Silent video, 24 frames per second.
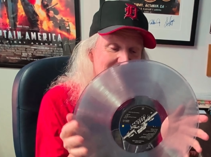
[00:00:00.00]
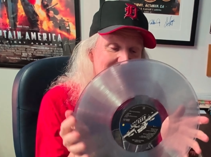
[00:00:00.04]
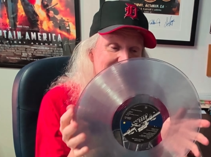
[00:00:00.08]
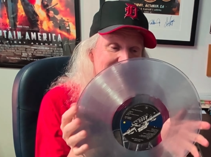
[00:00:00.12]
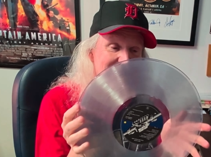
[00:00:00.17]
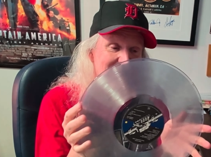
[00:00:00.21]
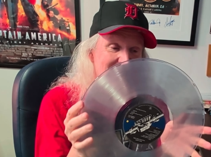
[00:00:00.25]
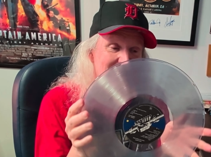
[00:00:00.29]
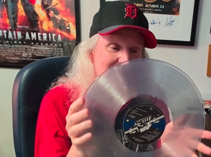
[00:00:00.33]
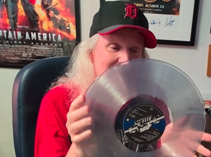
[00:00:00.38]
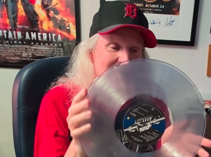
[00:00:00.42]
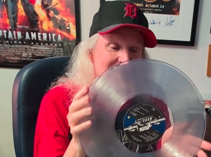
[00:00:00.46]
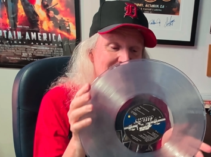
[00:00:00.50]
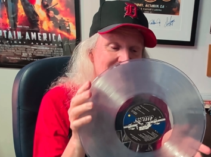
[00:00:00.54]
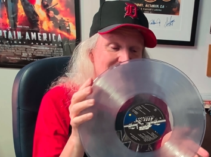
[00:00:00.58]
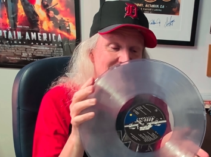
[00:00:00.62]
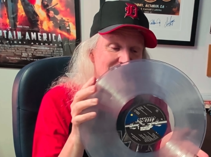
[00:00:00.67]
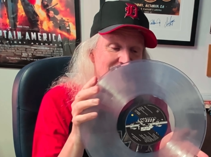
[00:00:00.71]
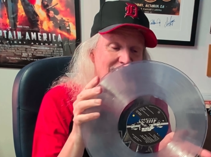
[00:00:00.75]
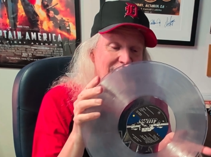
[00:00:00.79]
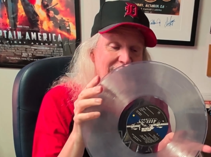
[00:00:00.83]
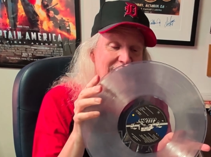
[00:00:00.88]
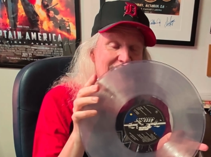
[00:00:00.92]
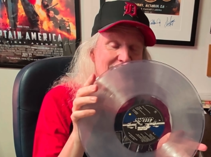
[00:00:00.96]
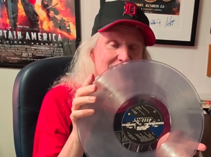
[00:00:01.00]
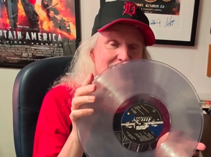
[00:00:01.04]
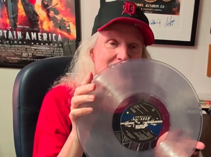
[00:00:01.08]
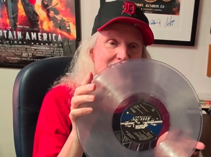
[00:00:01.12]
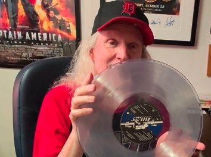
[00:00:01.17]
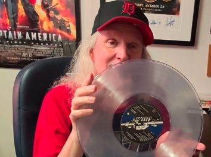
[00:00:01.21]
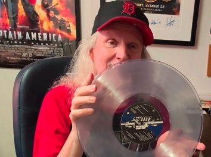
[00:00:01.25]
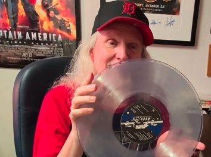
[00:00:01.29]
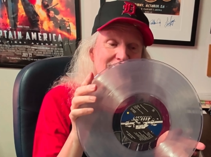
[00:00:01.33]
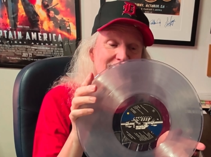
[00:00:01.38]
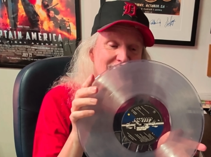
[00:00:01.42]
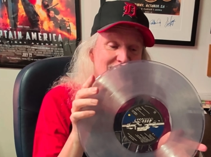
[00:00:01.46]
Clear
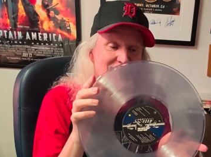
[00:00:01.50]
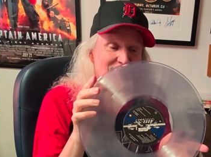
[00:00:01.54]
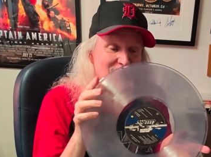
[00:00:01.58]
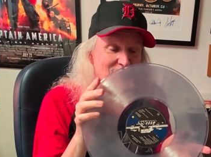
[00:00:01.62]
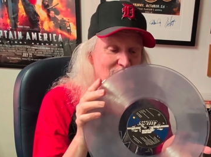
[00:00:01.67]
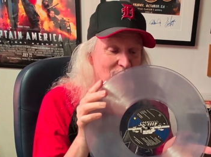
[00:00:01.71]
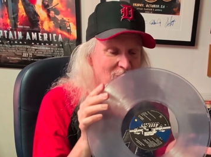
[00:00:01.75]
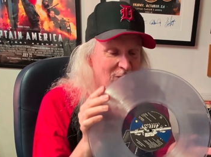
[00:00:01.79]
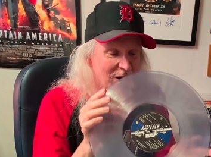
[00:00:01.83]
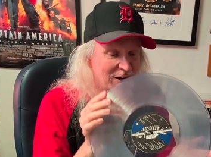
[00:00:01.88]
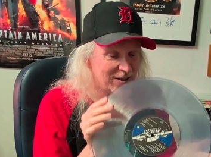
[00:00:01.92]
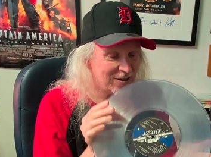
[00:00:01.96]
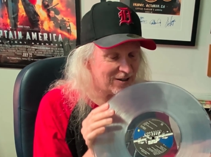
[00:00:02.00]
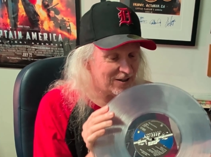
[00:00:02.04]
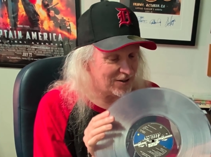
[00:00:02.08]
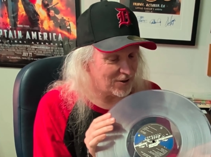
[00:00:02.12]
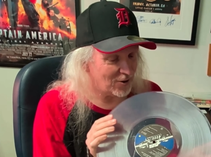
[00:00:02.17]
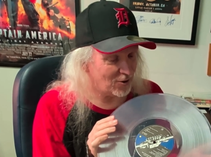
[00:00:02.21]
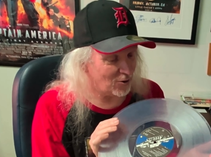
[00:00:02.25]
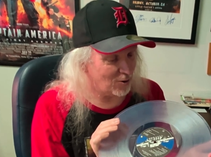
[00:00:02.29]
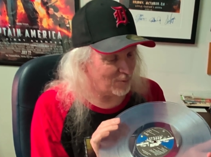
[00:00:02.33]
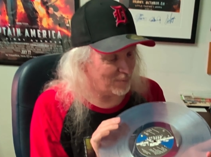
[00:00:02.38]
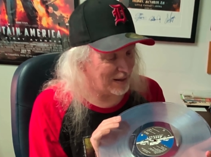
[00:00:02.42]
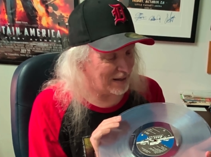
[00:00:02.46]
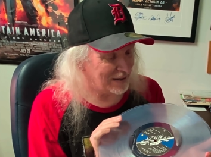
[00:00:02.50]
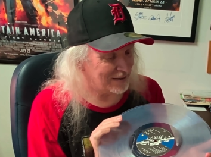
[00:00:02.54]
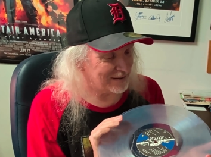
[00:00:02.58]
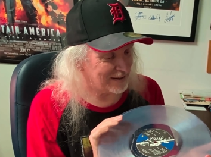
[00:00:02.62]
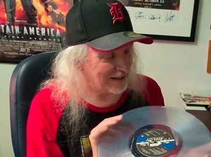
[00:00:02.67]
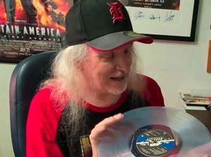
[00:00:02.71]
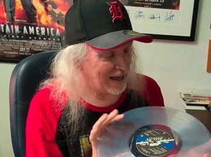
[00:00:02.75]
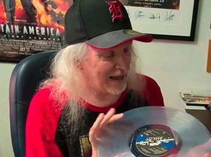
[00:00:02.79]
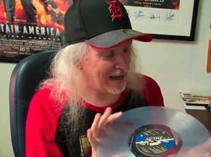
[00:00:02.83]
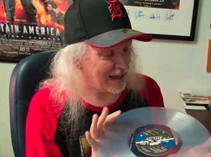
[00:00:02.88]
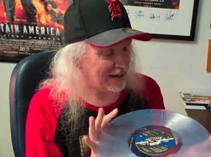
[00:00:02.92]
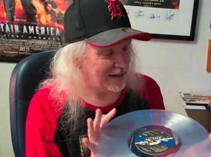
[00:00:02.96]
vinyl. What do you know
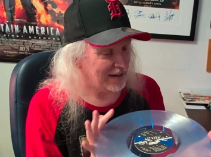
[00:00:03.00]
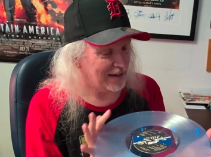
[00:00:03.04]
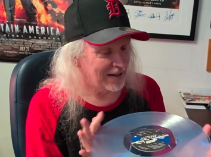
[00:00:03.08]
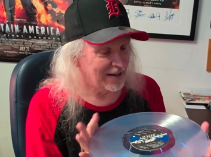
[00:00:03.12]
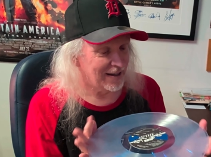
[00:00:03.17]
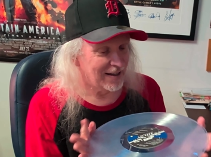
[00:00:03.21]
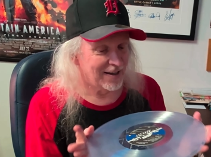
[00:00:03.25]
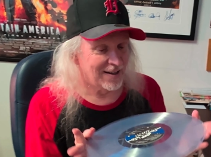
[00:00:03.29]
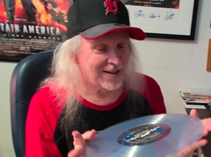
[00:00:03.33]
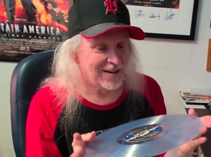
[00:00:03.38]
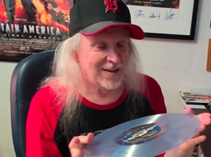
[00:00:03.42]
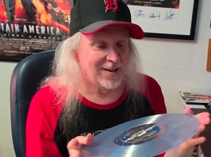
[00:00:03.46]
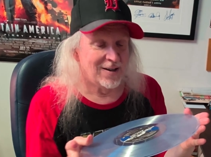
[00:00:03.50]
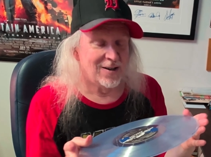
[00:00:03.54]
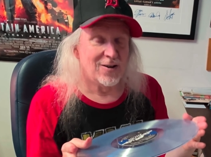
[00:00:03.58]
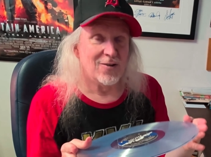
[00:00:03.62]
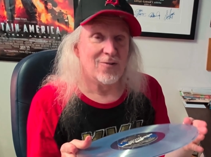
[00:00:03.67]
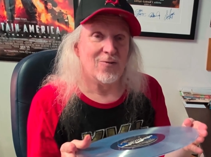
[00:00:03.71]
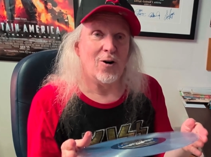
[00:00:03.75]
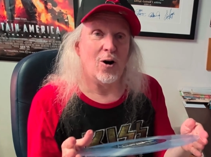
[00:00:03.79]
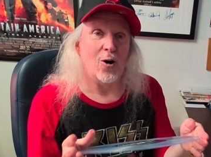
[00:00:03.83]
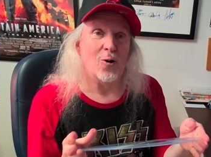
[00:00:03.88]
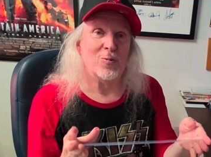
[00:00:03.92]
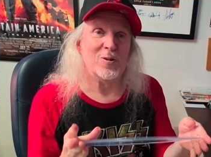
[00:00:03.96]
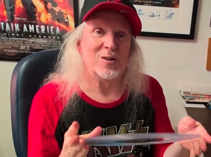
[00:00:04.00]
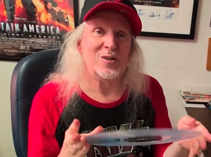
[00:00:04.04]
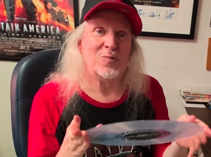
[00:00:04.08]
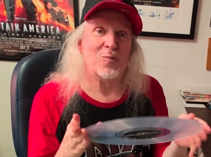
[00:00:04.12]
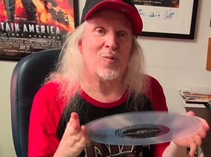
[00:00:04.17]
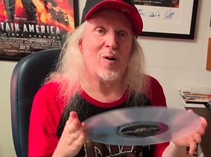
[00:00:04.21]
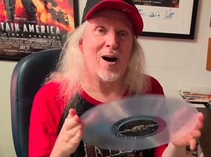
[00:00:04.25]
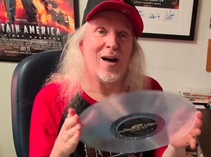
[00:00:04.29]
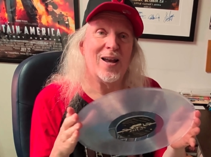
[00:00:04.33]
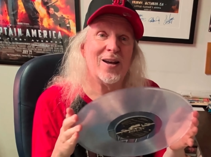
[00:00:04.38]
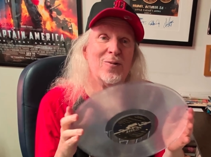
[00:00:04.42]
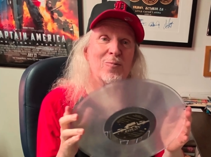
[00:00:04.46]
about that?
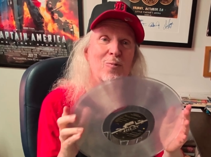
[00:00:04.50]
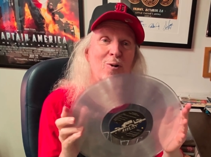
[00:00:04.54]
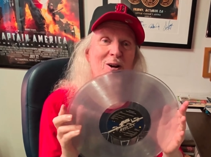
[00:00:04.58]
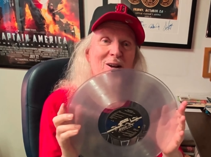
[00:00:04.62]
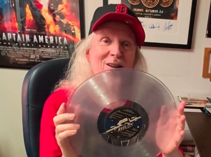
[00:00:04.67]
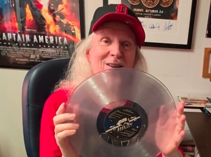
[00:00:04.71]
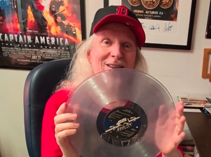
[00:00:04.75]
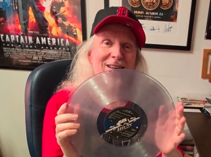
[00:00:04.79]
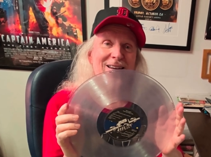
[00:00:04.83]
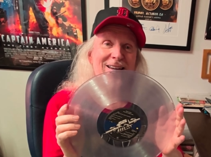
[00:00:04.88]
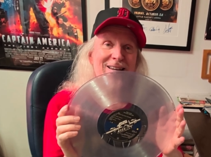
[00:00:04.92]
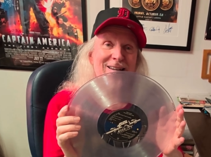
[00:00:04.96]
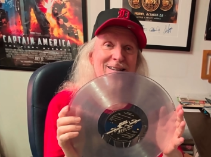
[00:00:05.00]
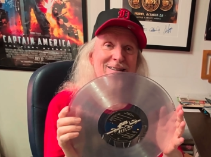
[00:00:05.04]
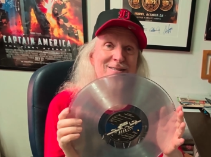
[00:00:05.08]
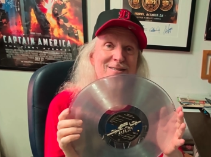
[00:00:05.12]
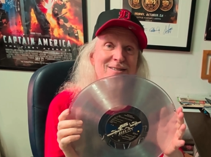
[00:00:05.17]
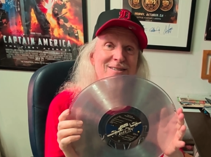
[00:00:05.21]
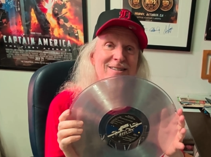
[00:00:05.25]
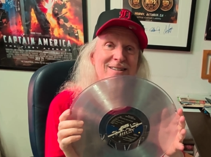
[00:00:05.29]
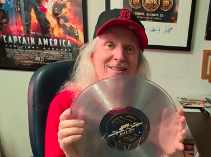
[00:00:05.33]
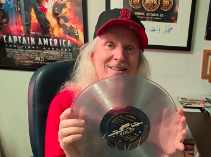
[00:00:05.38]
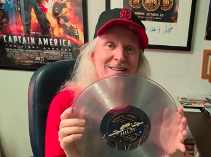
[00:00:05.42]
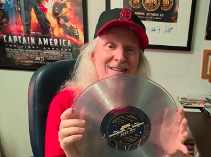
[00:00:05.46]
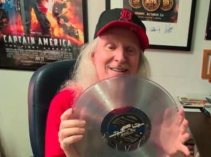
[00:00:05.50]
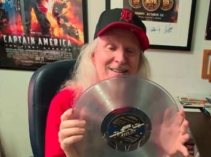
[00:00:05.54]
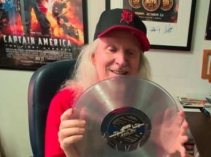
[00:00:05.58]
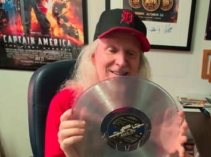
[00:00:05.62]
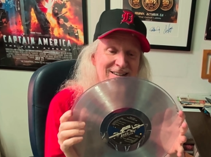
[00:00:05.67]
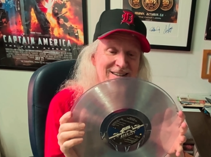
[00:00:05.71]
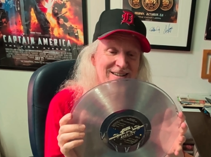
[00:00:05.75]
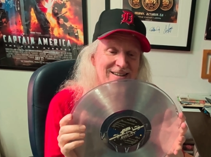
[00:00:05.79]
Always wanted one of these.